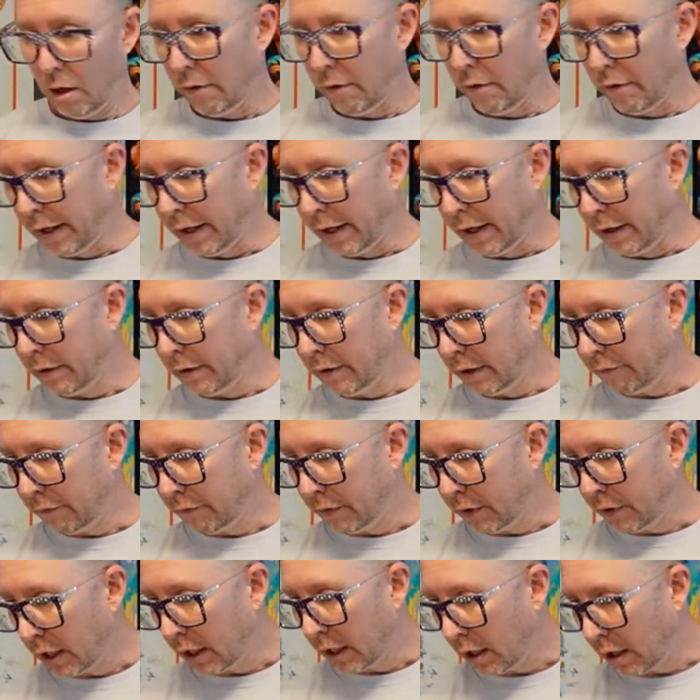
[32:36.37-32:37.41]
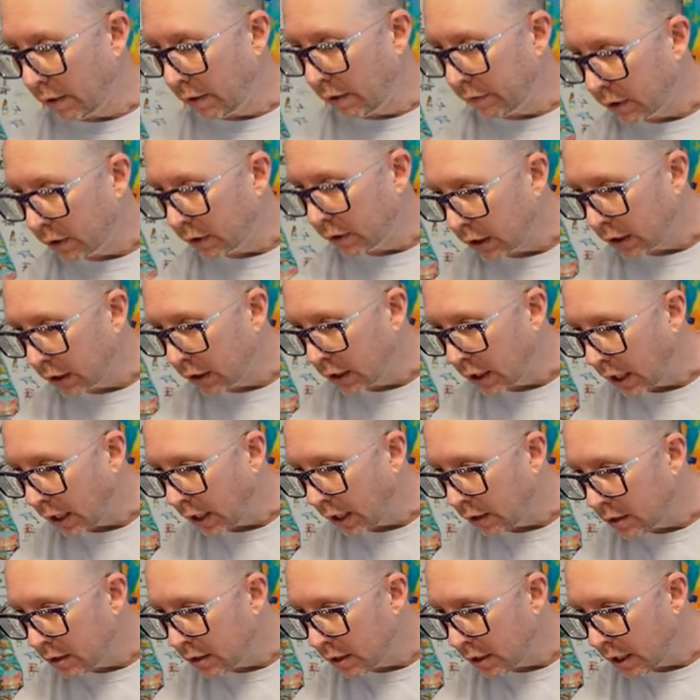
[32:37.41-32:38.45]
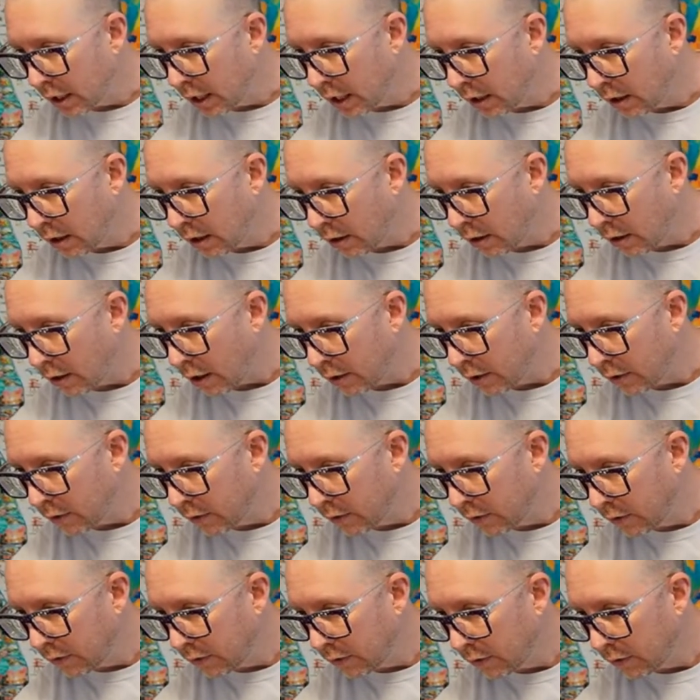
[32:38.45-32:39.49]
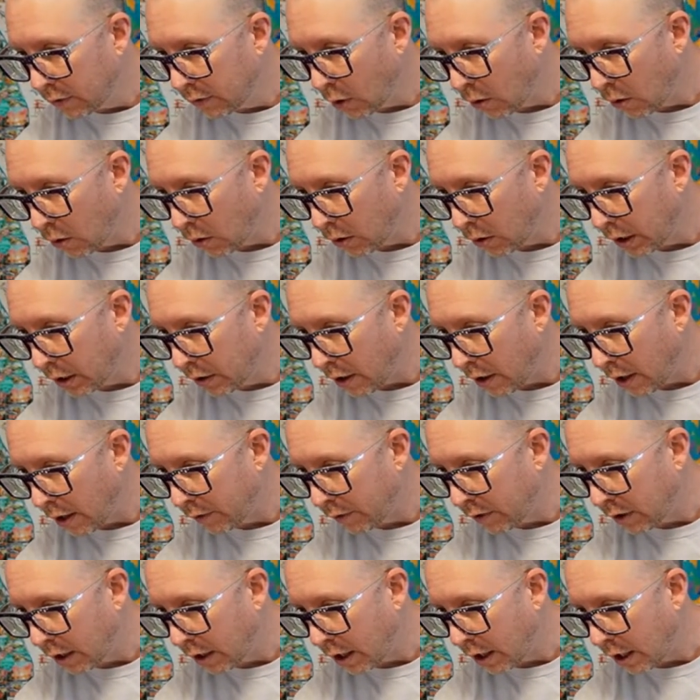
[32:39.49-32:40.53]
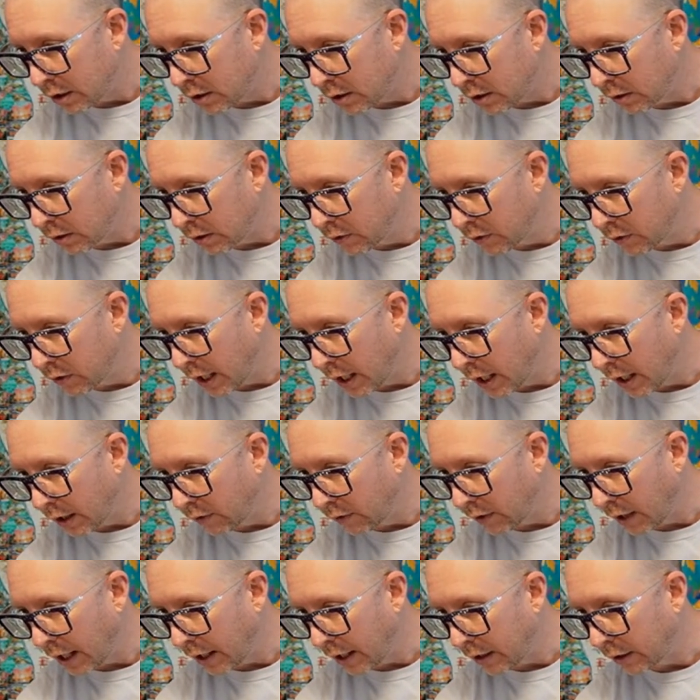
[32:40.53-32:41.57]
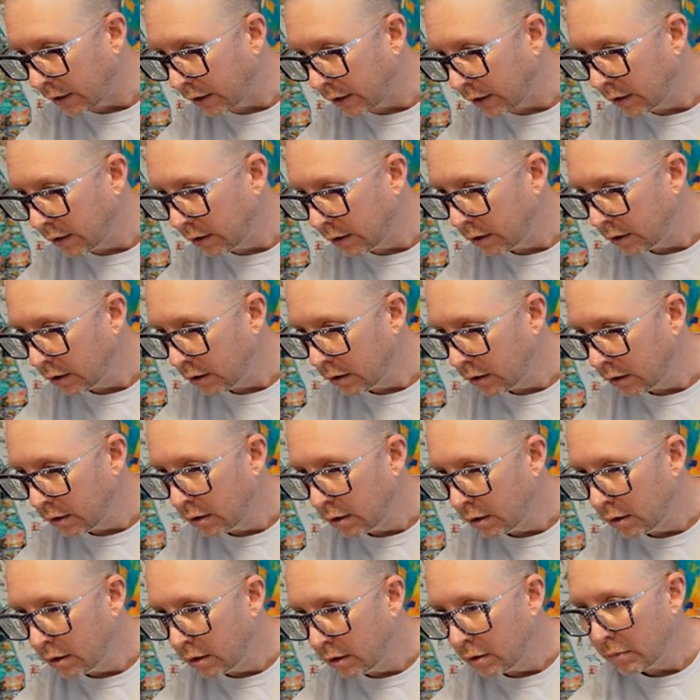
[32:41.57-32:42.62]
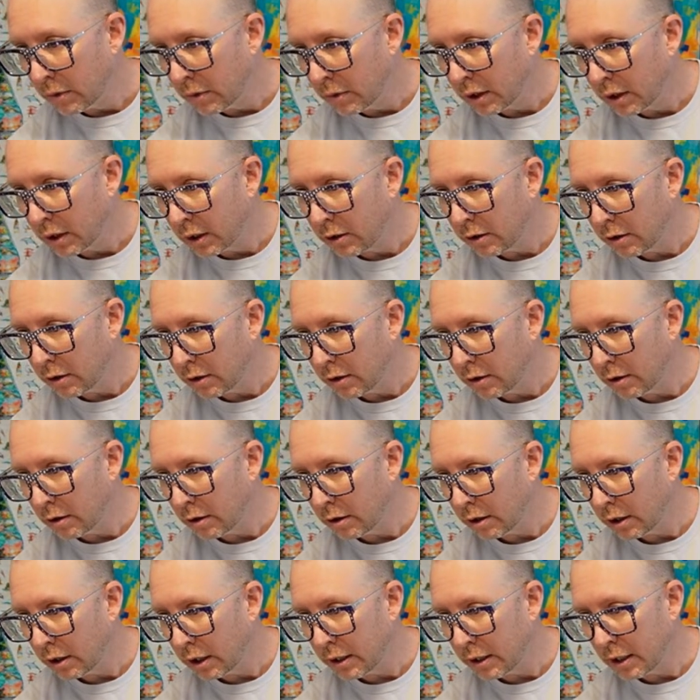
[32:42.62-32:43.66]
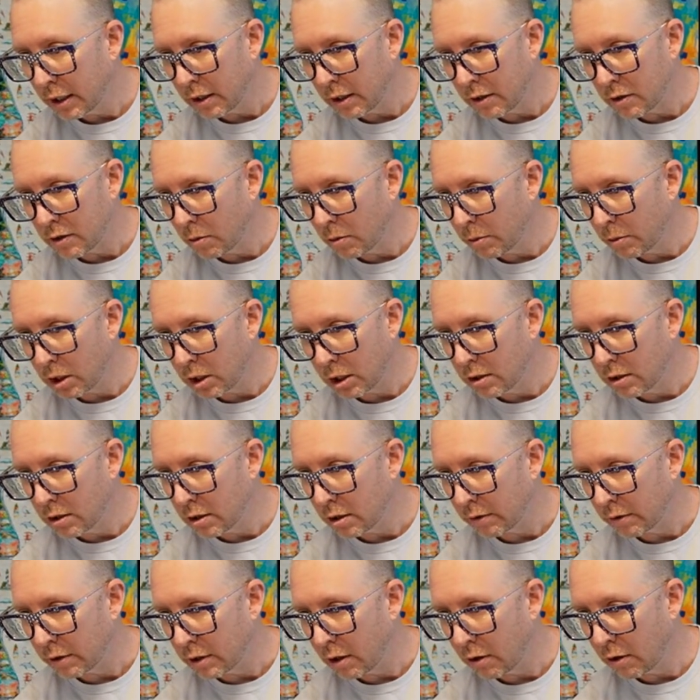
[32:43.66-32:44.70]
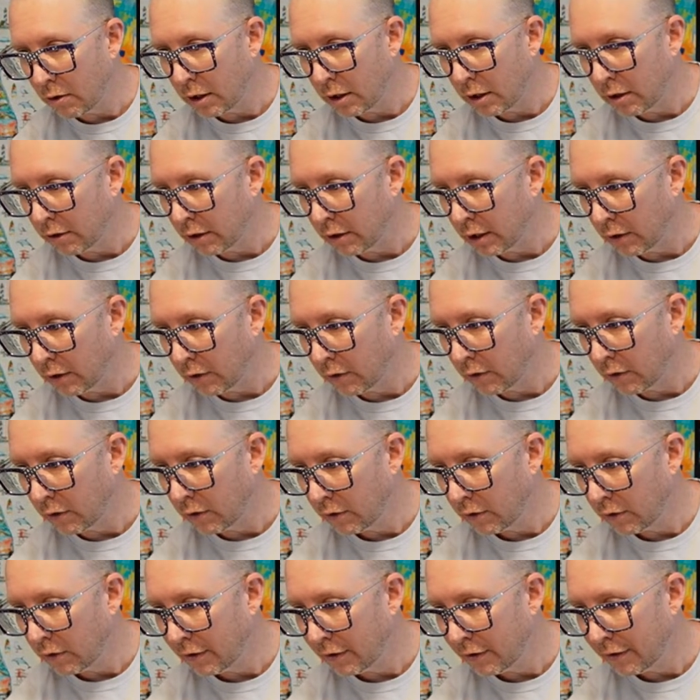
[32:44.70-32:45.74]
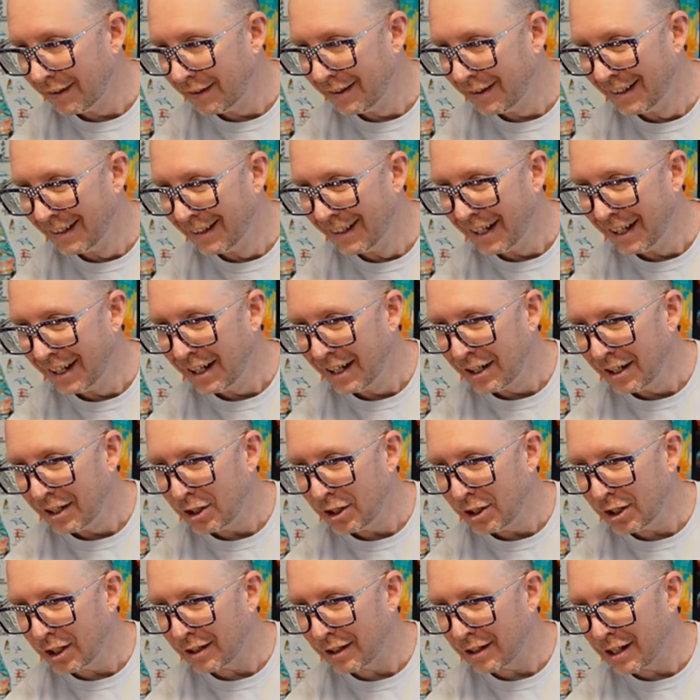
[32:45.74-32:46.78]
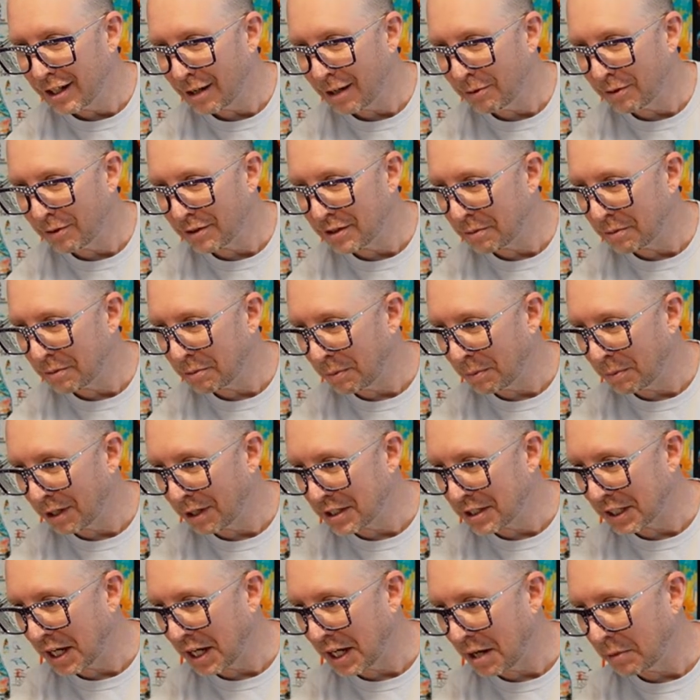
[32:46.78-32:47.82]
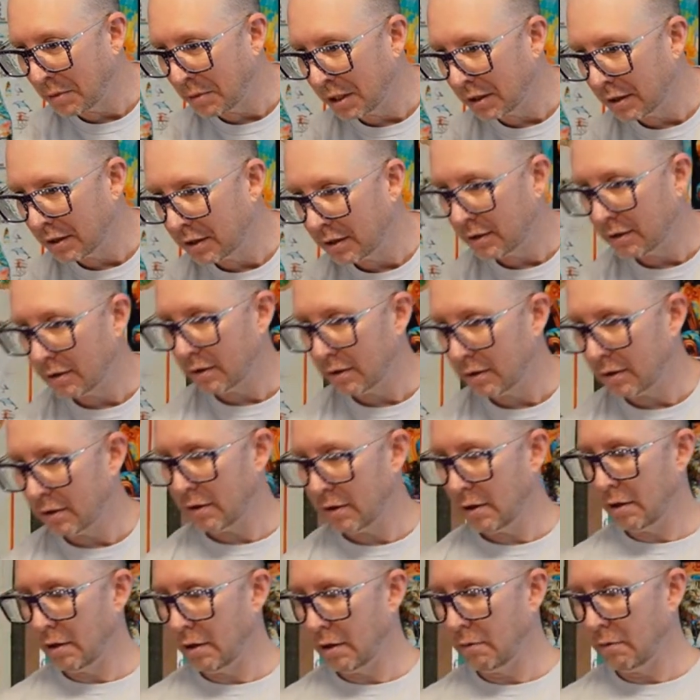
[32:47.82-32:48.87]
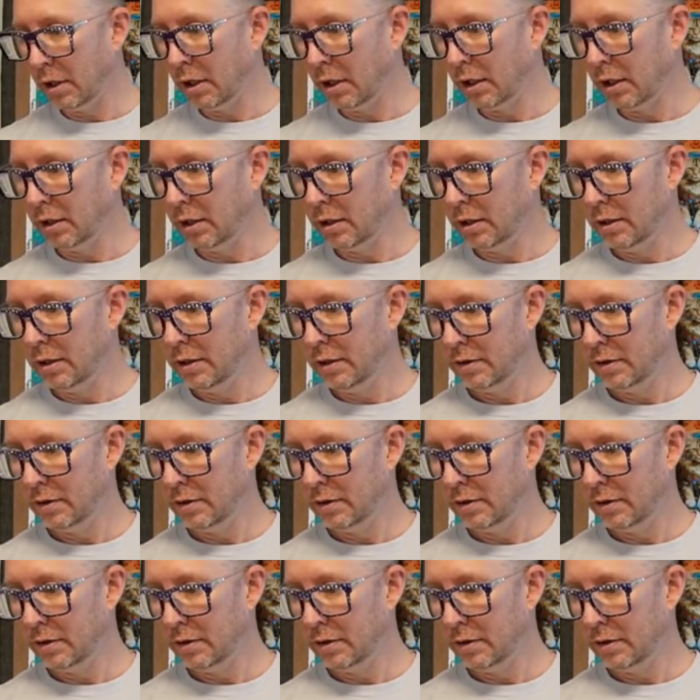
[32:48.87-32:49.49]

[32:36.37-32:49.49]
All right, I forget, I don't have to look at that. Today, totally thought of collage quilts. Yeah, exactly. Make sure, I tell you, it's so much easier with Tony doing this. She can tell me when somebody makes a comment. All right, we're good.